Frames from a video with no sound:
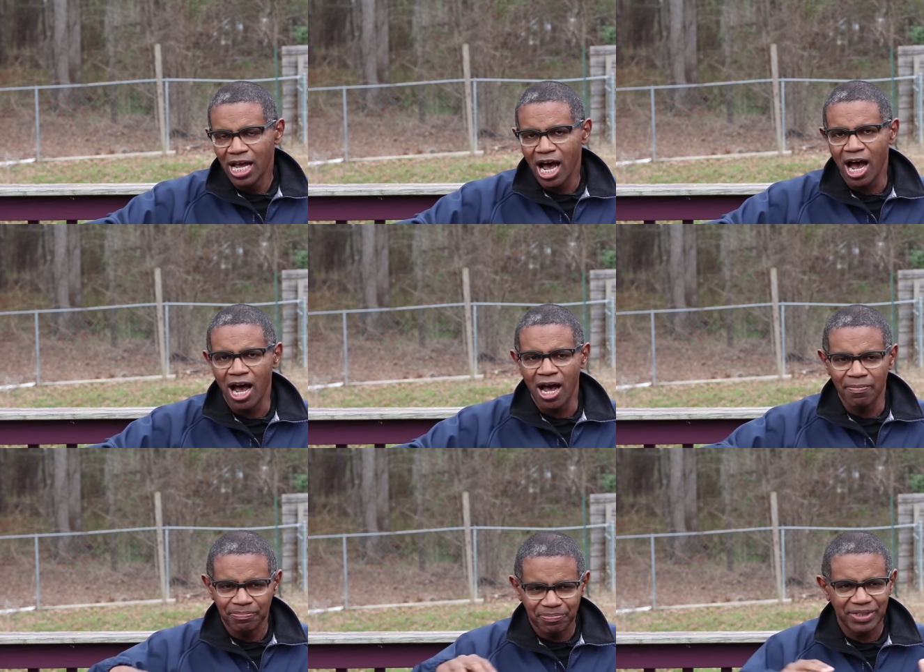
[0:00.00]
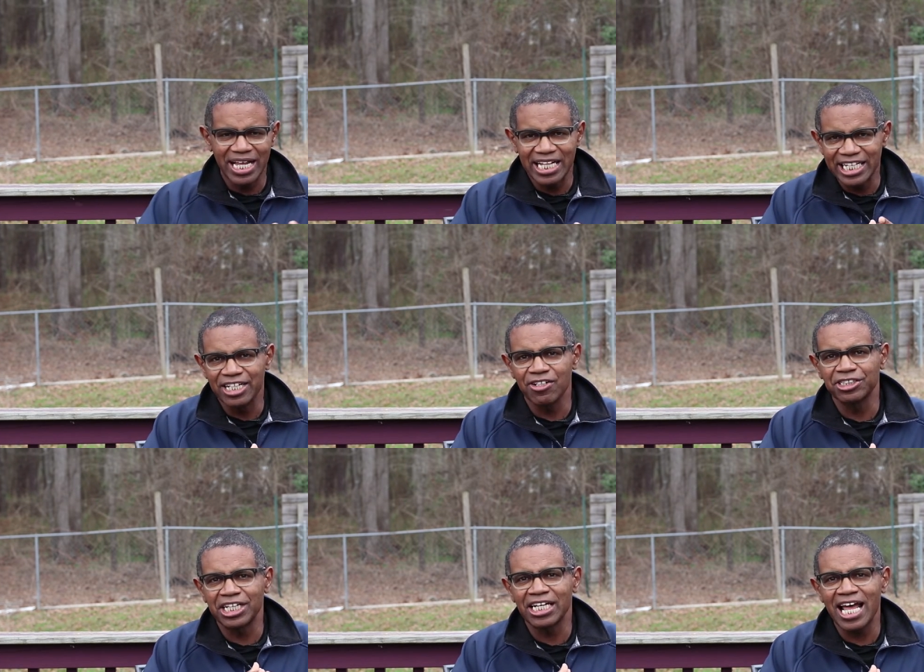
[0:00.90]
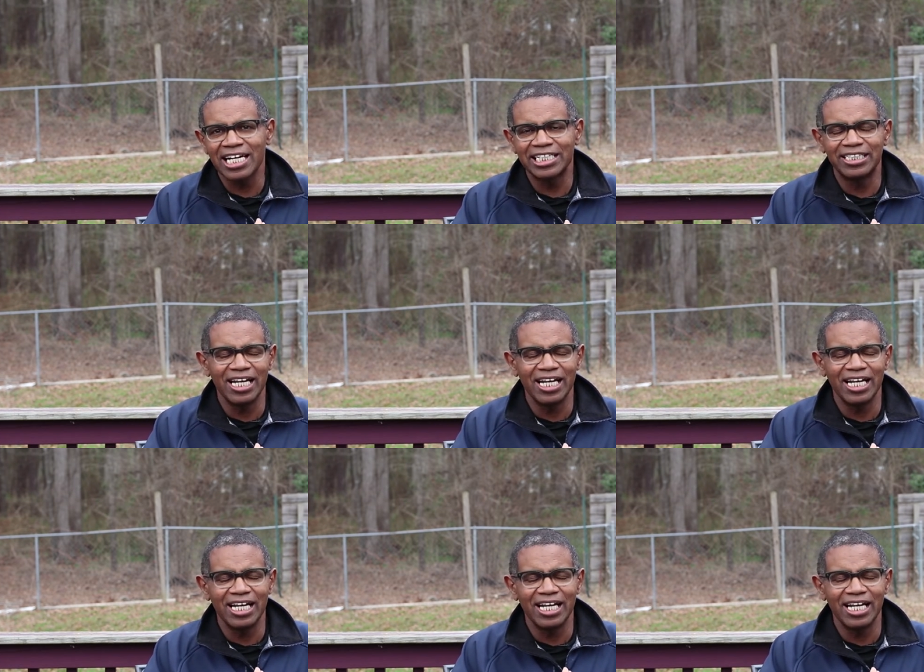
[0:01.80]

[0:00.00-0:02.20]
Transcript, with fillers: Um, and then there's a lot of